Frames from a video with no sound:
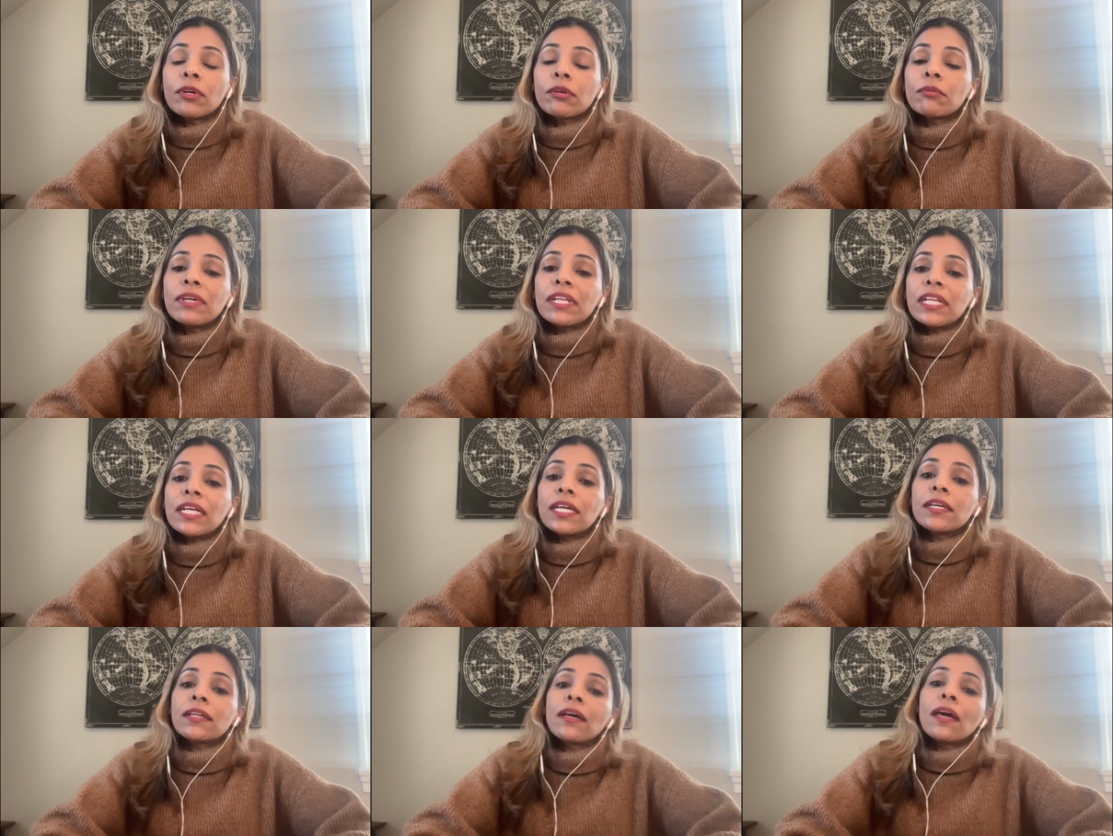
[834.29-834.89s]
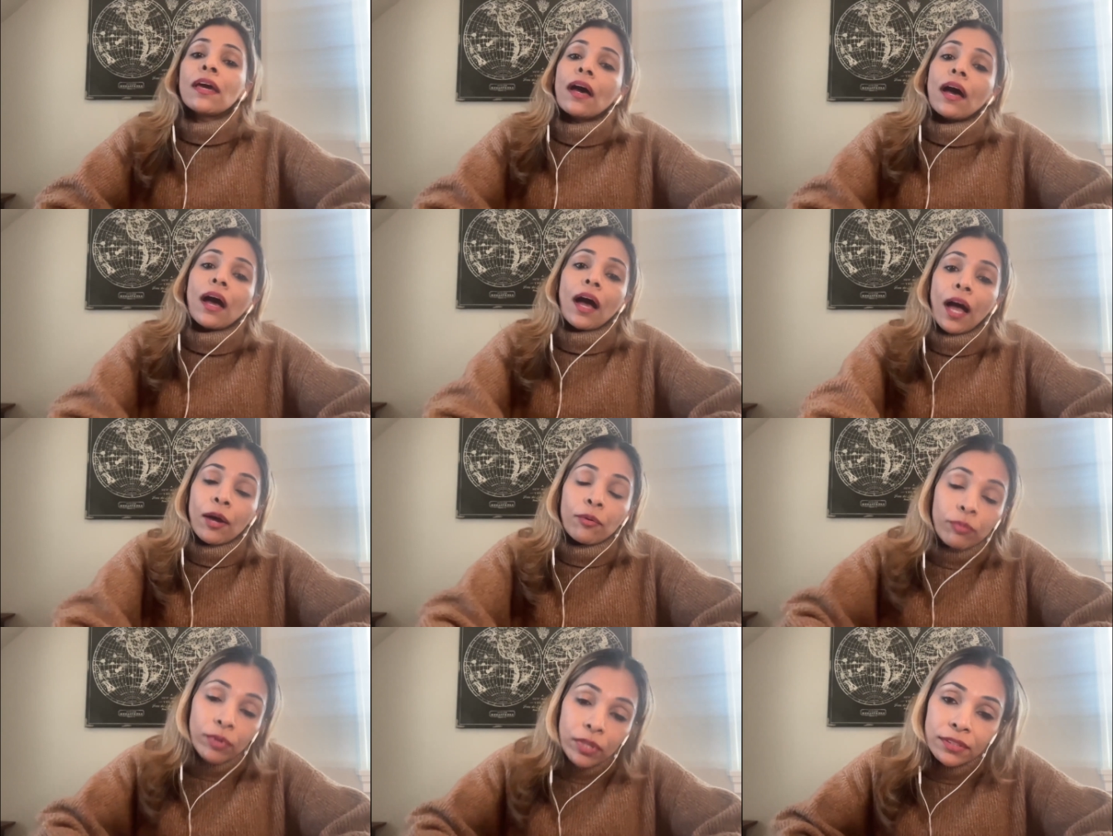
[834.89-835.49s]
do we need?
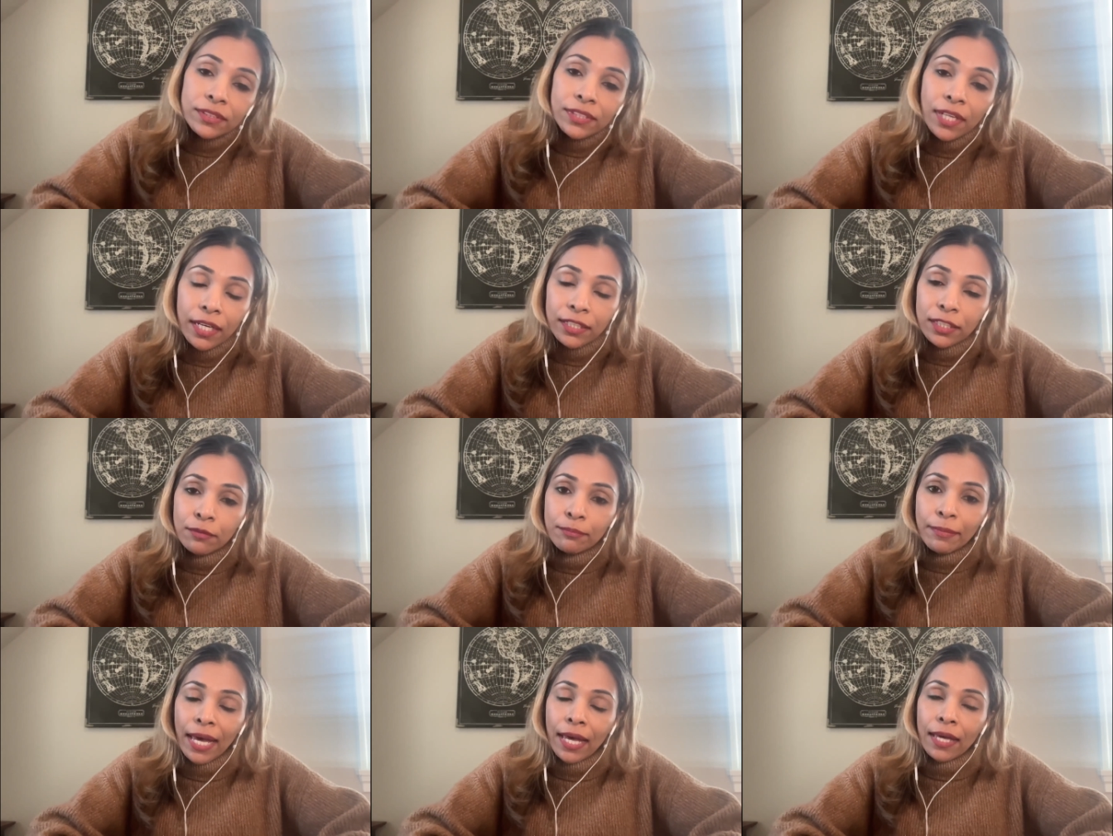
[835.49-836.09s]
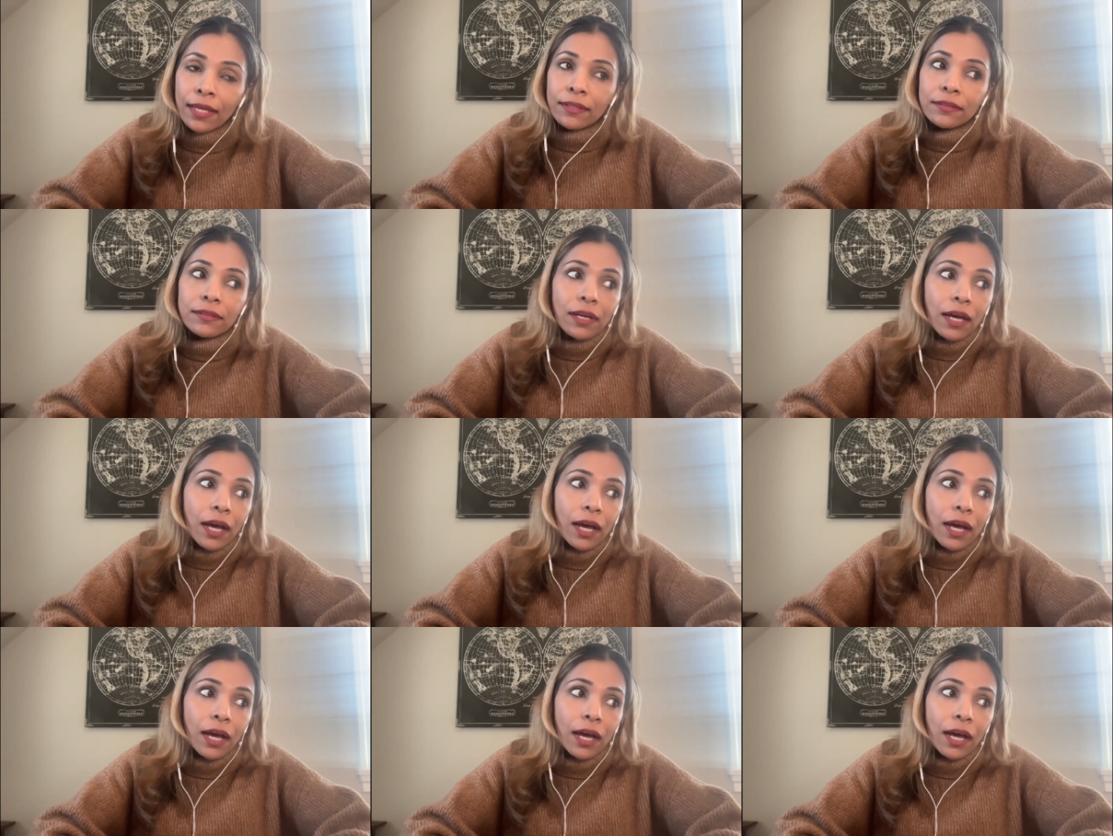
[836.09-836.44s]
I will tell you, Matt,